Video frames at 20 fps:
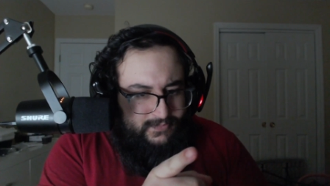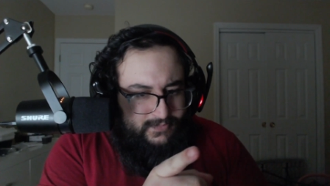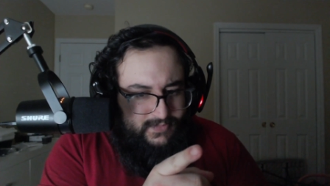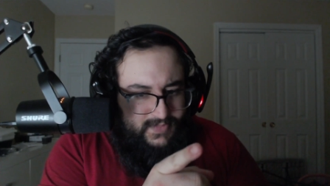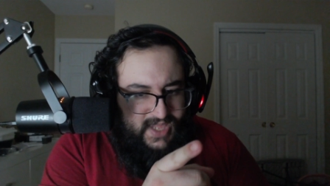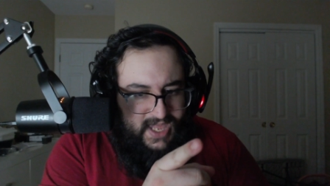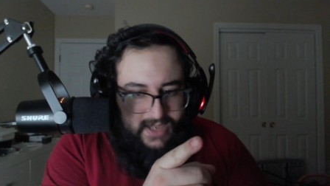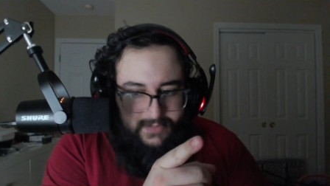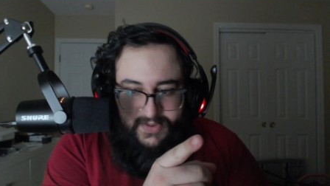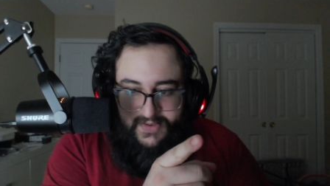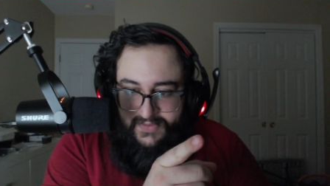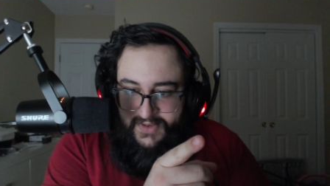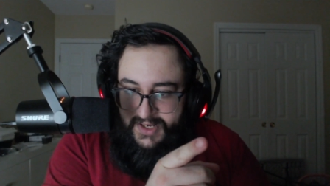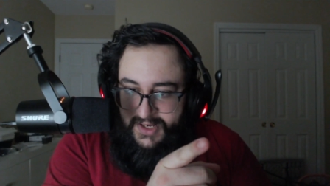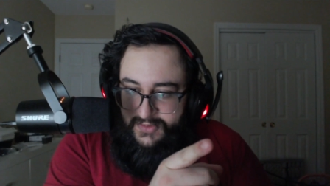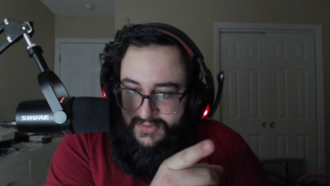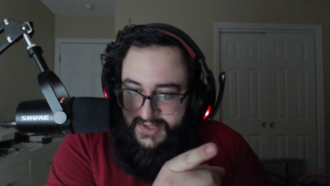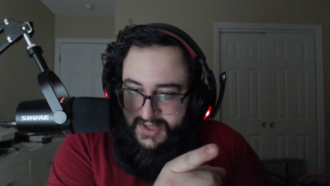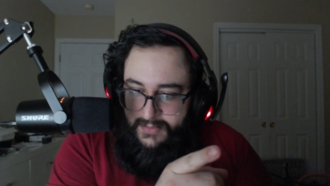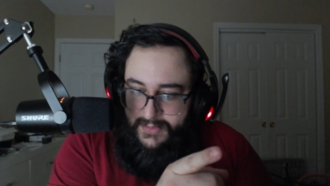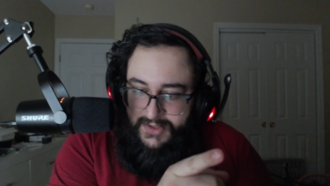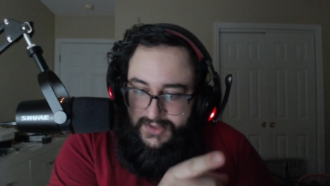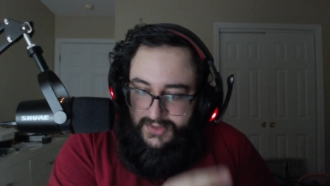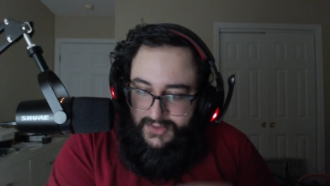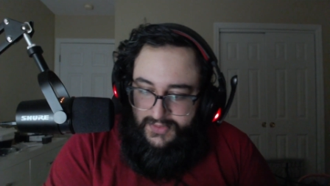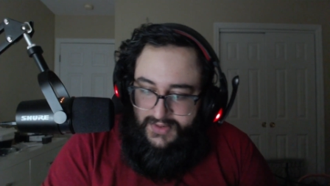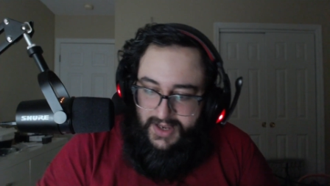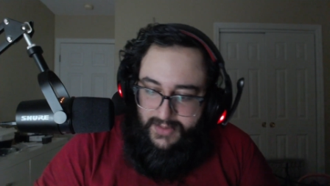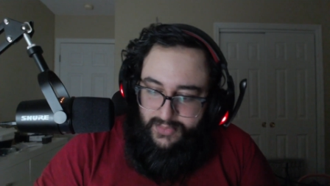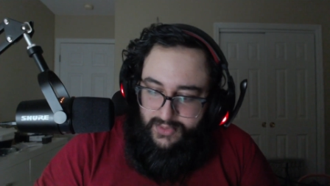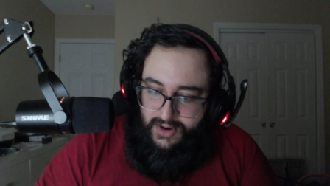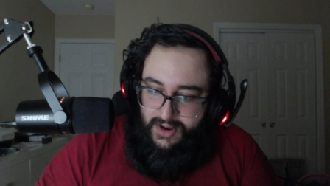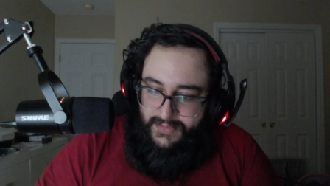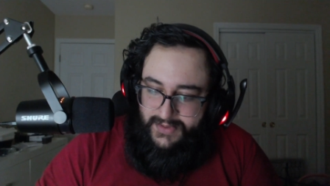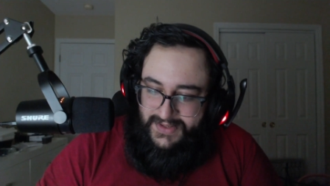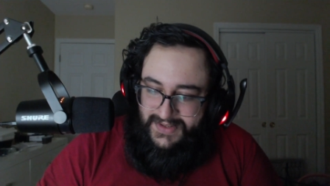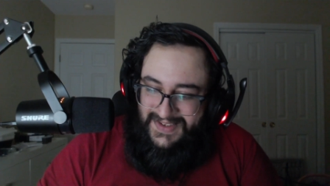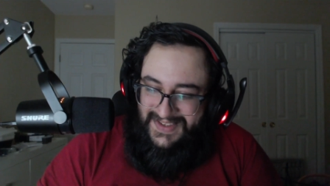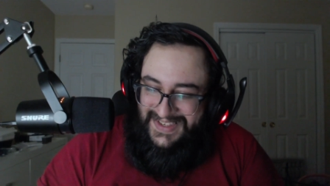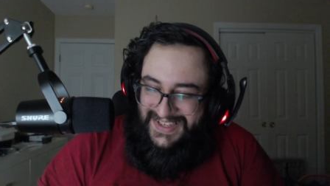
Happy videos coming soon, I promise.